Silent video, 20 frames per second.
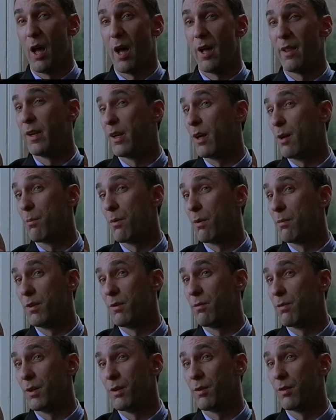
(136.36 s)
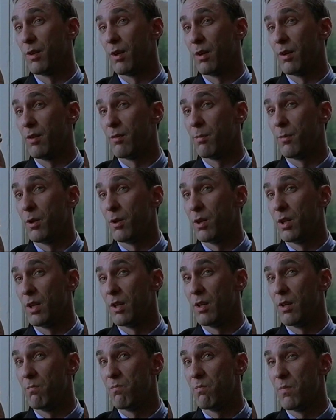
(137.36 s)
I think I probably first started smoking
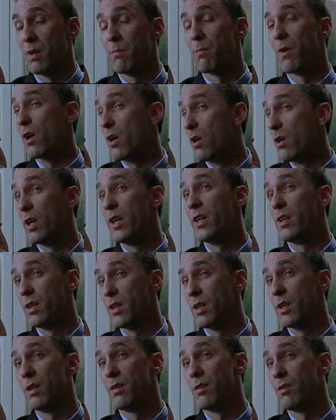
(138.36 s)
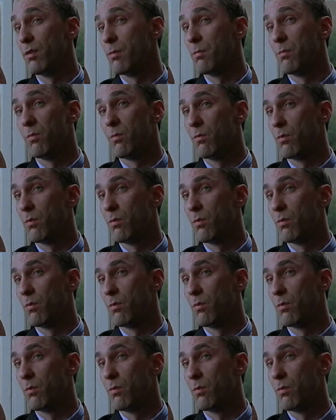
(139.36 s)
it in my early teens,